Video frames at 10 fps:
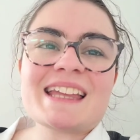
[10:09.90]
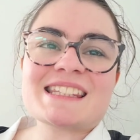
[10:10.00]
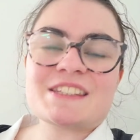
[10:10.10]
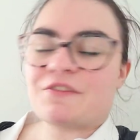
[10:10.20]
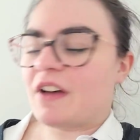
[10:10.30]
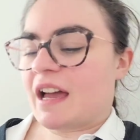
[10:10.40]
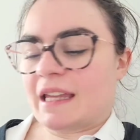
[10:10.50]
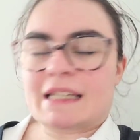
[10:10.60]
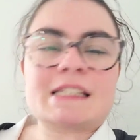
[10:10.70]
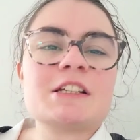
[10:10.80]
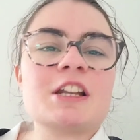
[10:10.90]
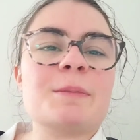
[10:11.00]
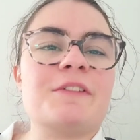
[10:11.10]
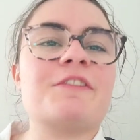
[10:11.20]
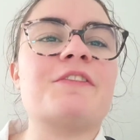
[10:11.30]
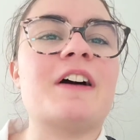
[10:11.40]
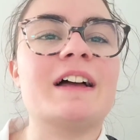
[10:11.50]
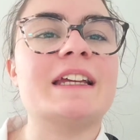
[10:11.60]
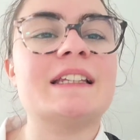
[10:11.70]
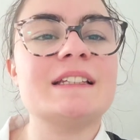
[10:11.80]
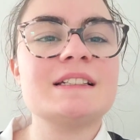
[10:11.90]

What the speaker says: It's fine, it's gonna be fine.